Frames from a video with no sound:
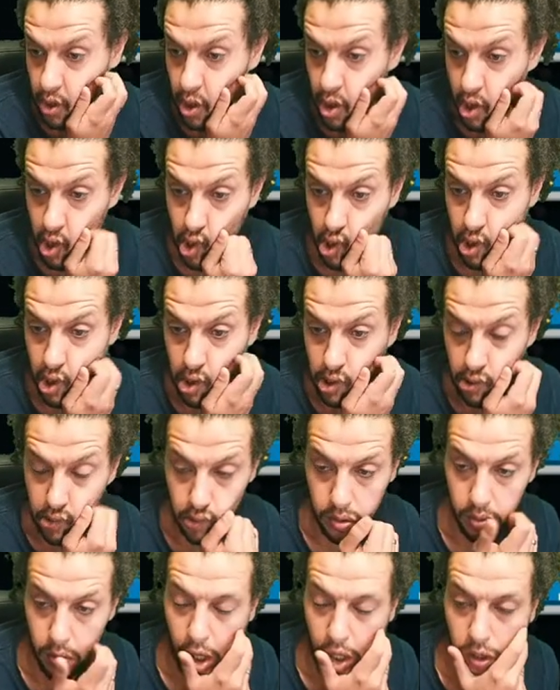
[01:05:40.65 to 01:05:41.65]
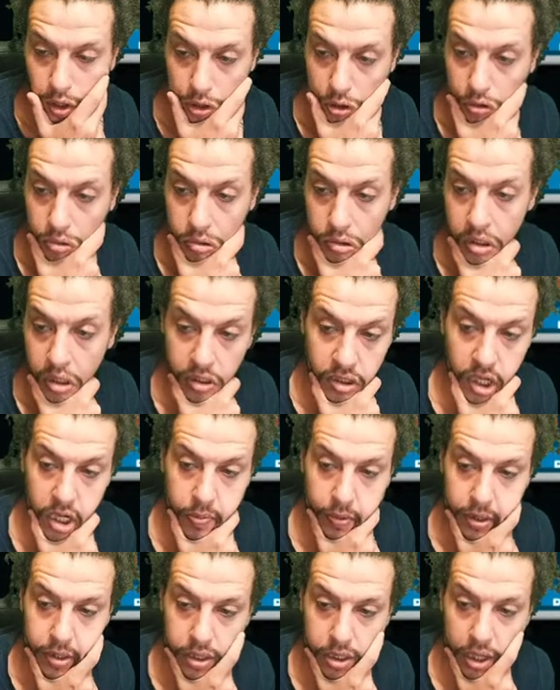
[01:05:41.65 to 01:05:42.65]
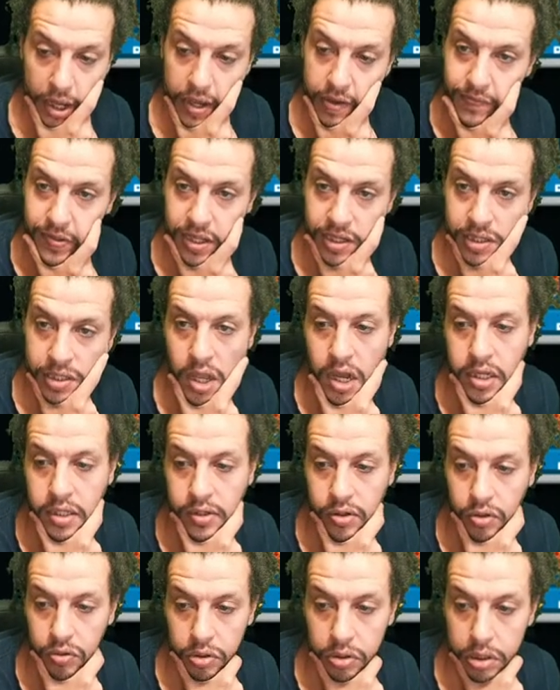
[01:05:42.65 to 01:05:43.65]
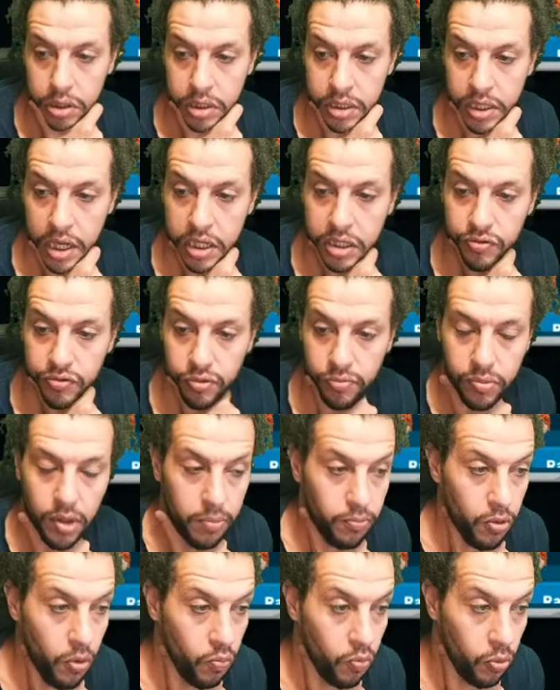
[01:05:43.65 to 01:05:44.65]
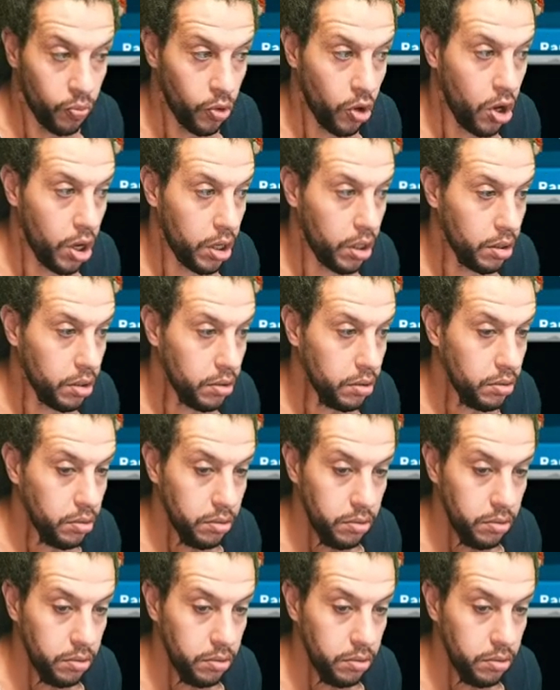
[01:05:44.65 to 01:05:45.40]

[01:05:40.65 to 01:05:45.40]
Uh, I don't know. Does anybody have the stats on stats from the Boom Boom guy?